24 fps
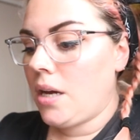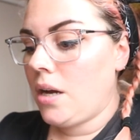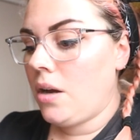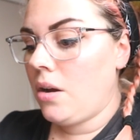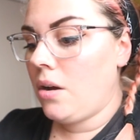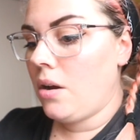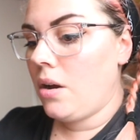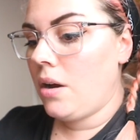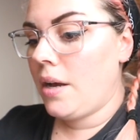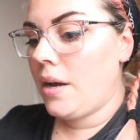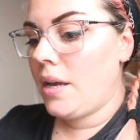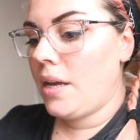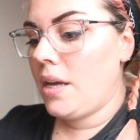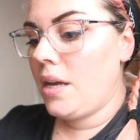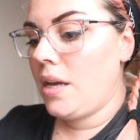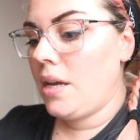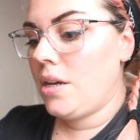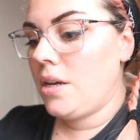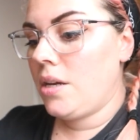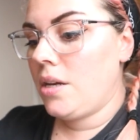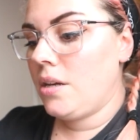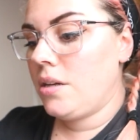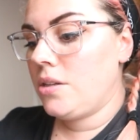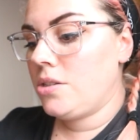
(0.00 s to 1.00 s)

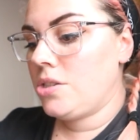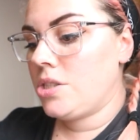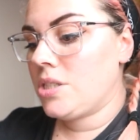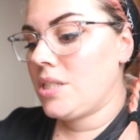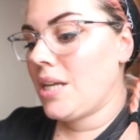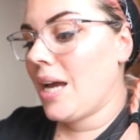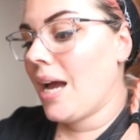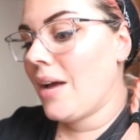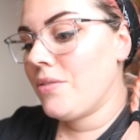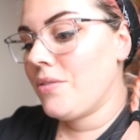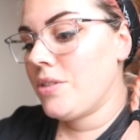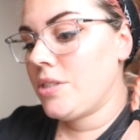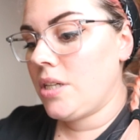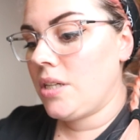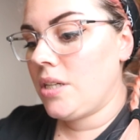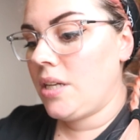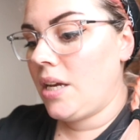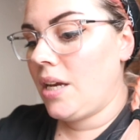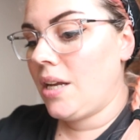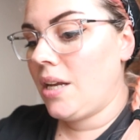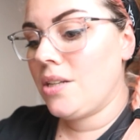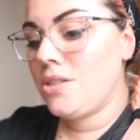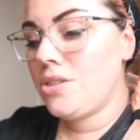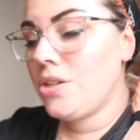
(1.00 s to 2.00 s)
I just haven't done
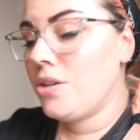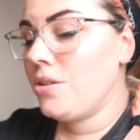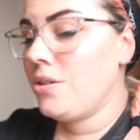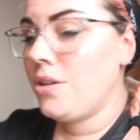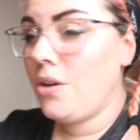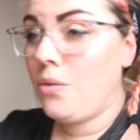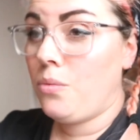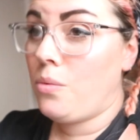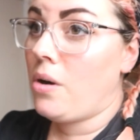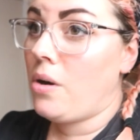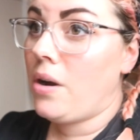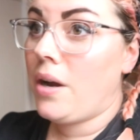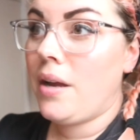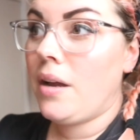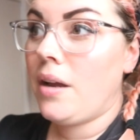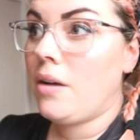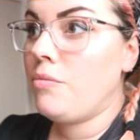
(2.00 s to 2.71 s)
it, and I don't know why.